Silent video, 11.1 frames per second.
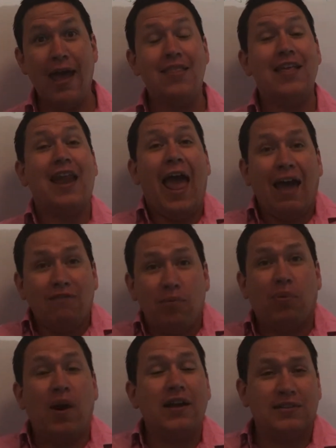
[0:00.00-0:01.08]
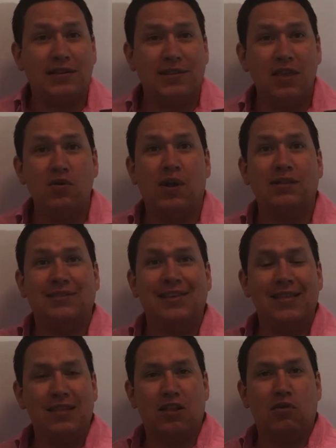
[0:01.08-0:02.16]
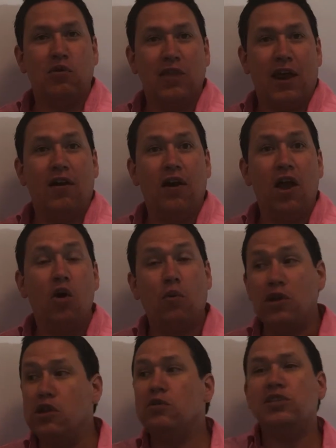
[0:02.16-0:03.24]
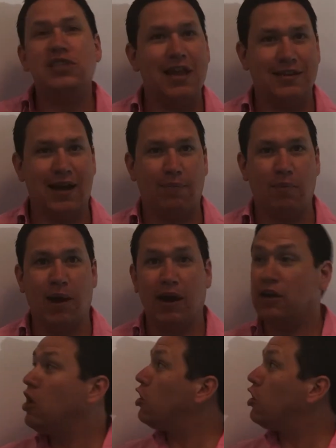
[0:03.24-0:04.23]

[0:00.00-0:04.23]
then have a process that you can send through there where you stay top of mind.